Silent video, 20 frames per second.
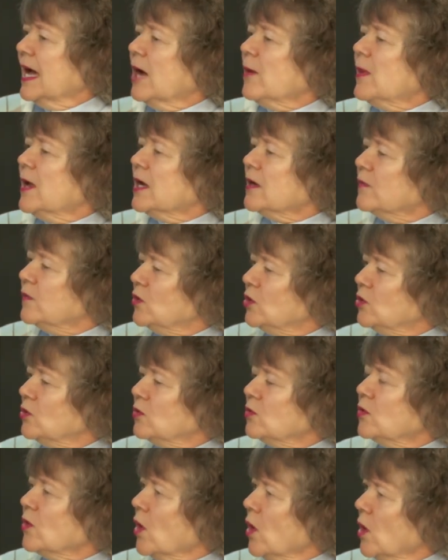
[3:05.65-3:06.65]
How about if
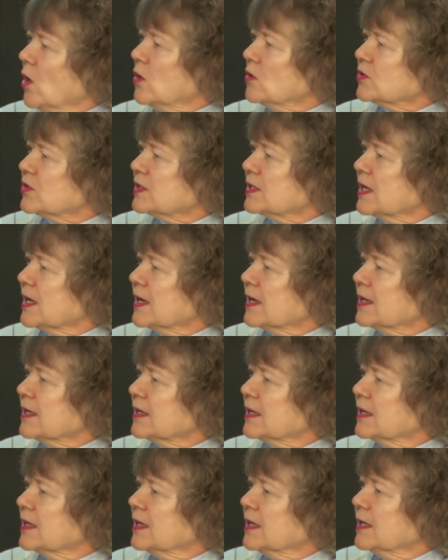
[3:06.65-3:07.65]
you, the Halls, and
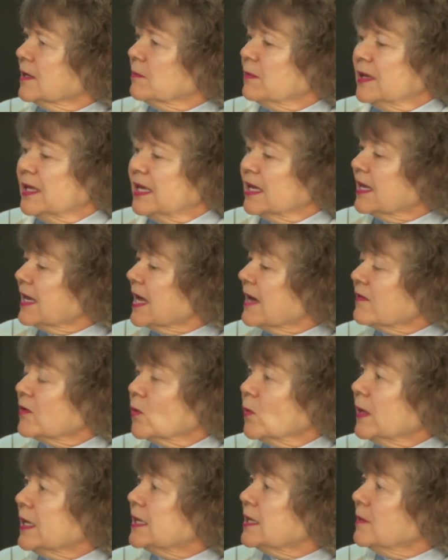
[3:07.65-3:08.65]
I begin having
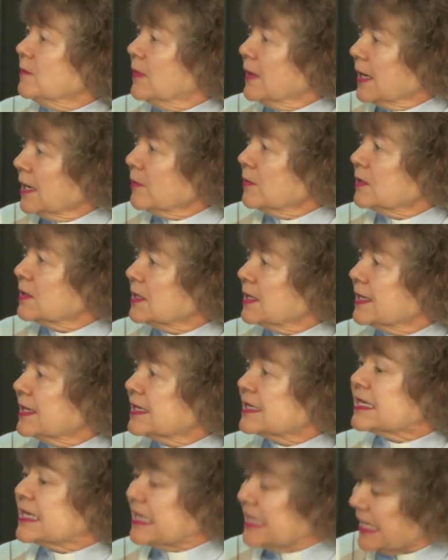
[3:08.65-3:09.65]
a weekly Bible
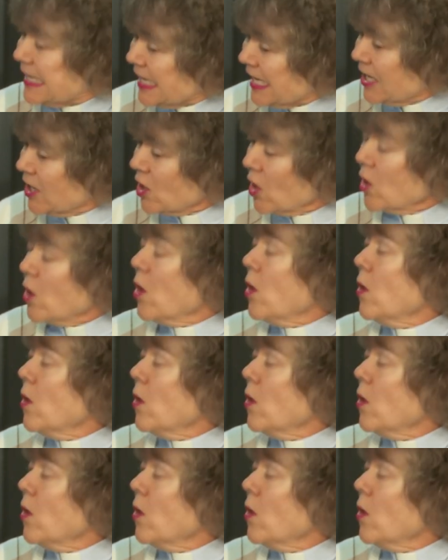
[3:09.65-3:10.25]
class in our